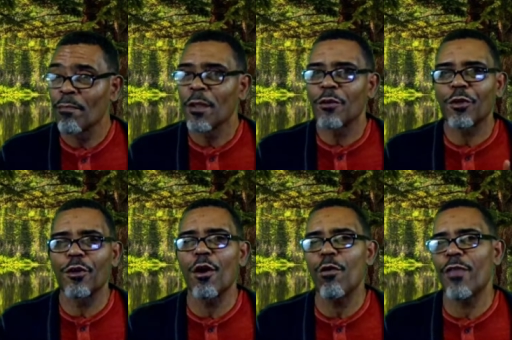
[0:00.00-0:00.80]
to
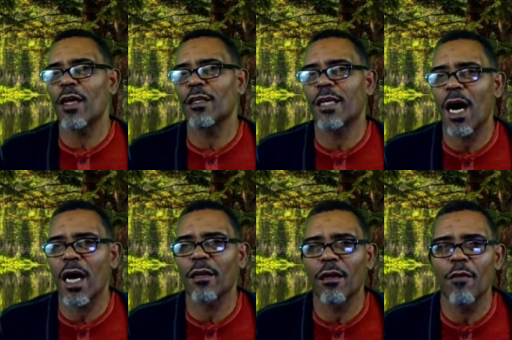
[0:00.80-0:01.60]
know that
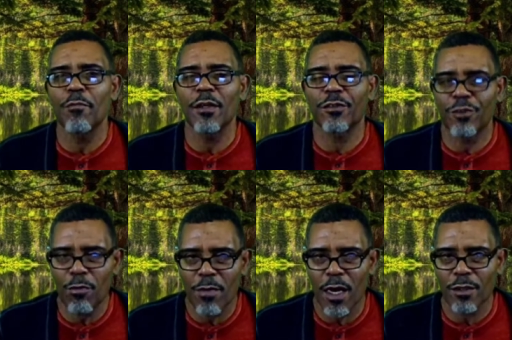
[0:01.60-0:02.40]
God loved me so
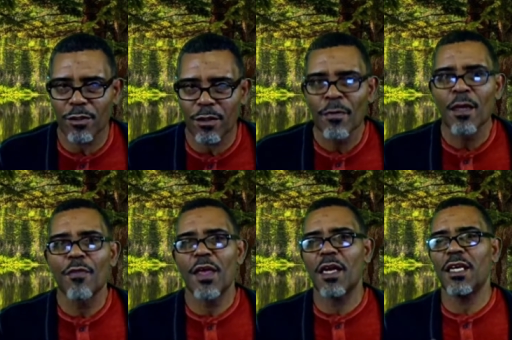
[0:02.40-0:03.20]
much
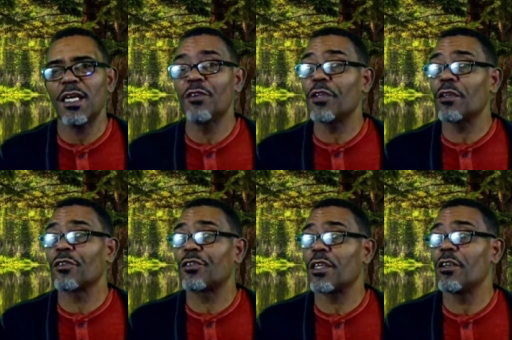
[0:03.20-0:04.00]
that he didn't
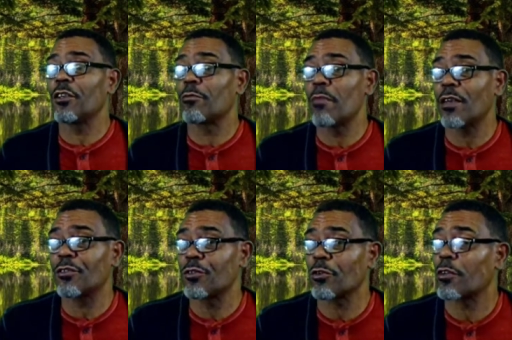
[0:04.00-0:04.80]
send his
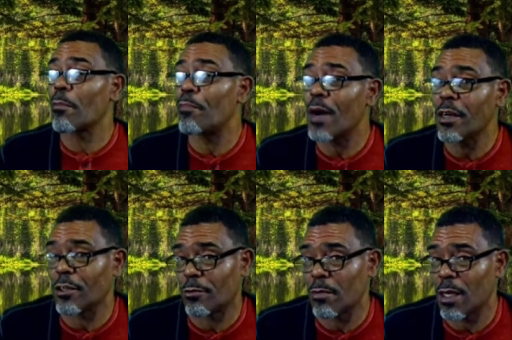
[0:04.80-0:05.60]
messenger to
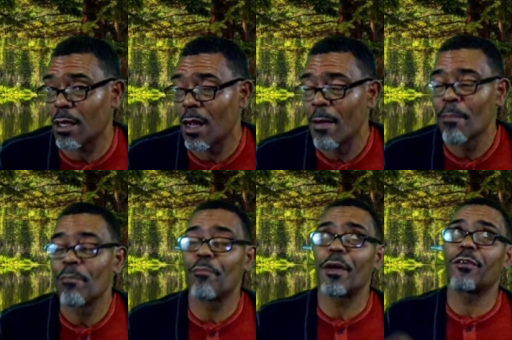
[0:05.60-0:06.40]
punish me
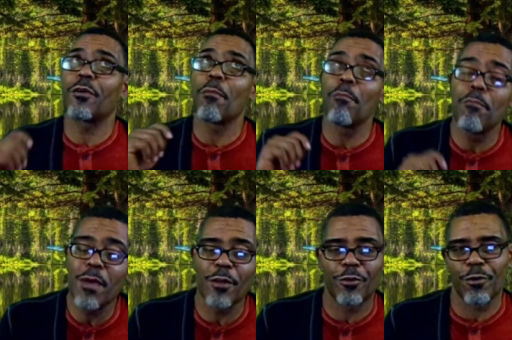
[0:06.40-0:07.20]
but to
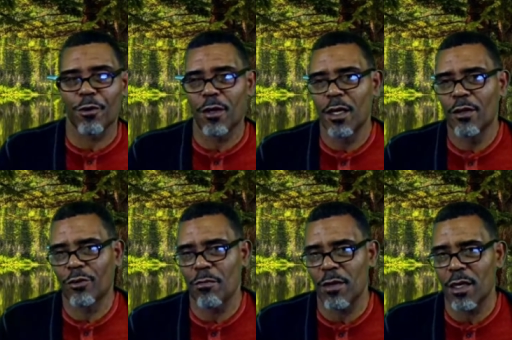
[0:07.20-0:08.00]
minister
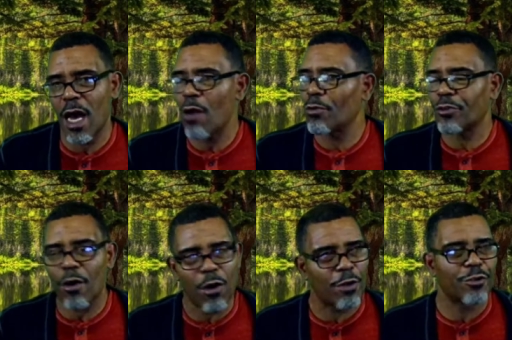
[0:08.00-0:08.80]
to me I was
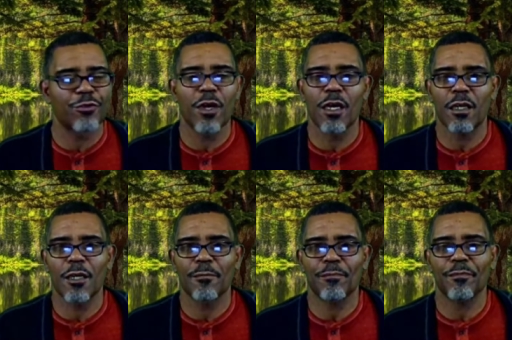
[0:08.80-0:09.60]
awestruck
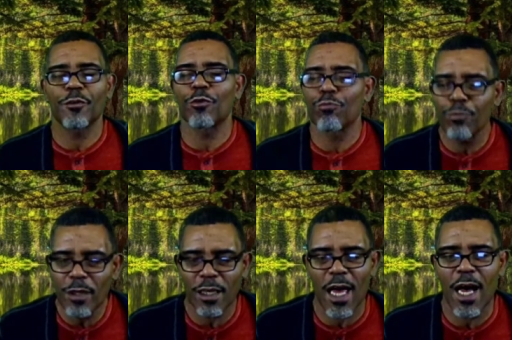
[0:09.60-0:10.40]
to
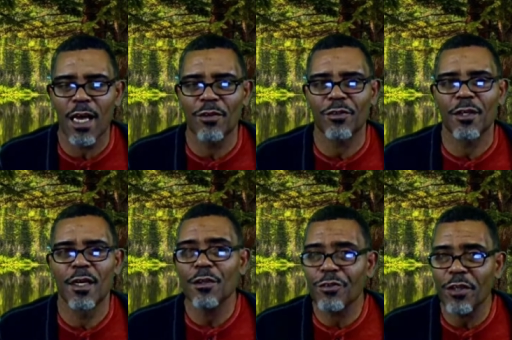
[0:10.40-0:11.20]
realize
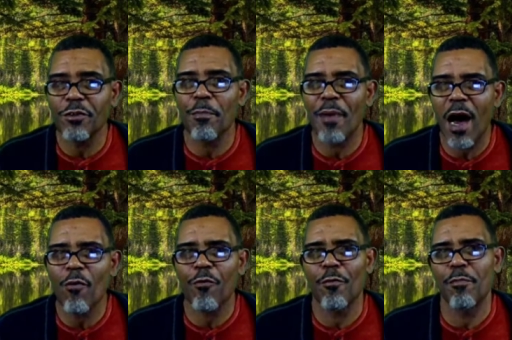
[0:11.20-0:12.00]
such a
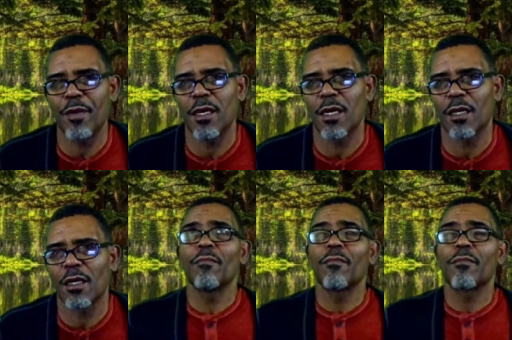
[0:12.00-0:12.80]
powerful being
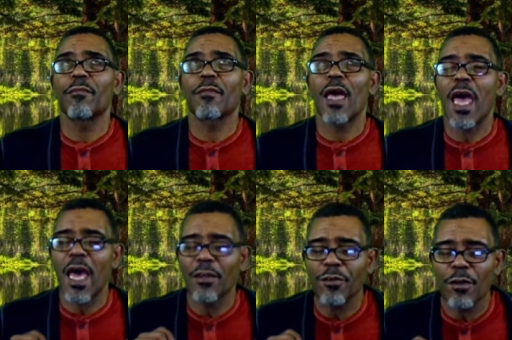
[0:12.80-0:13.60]

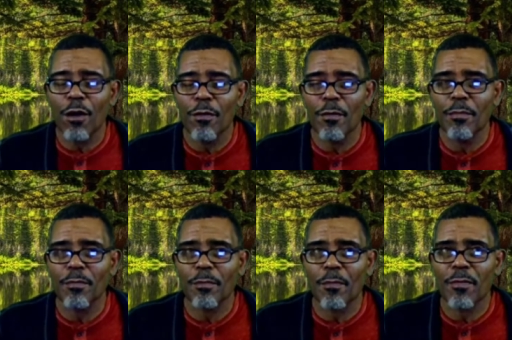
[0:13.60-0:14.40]
had
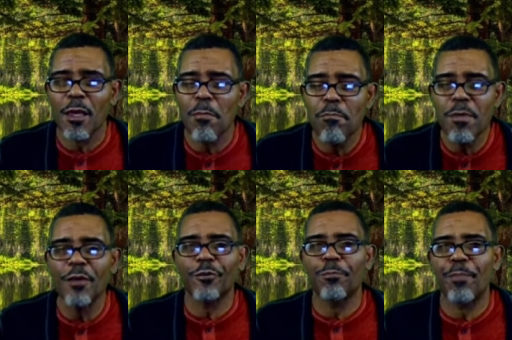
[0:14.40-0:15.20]

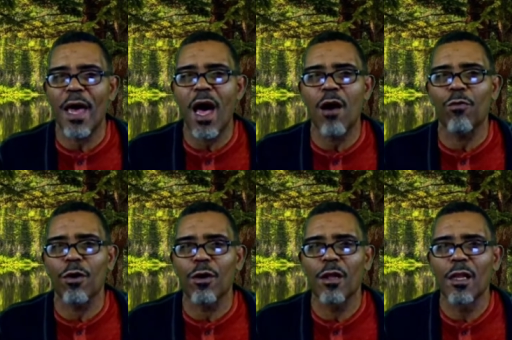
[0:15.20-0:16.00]
immense power